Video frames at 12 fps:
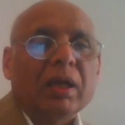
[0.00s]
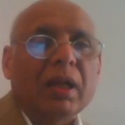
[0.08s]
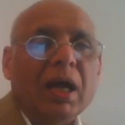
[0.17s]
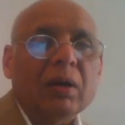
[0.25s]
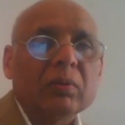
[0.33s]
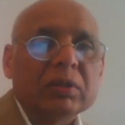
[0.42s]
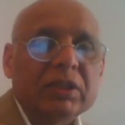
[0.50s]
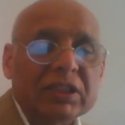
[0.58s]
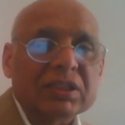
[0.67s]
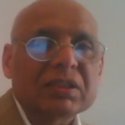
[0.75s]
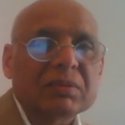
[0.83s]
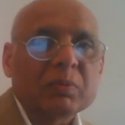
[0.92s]
Now,
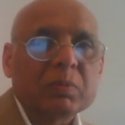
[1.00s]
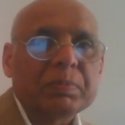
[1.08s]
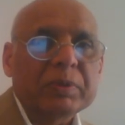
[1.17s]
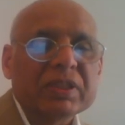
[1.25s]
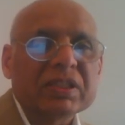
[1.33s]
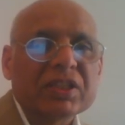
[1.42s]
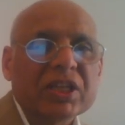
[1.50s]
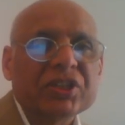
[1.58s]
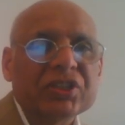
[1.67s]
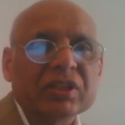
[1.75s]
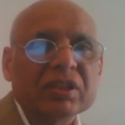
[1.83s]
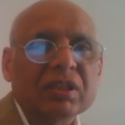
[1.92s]
this
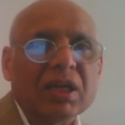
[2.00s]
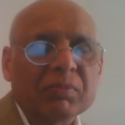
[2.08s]
presentation,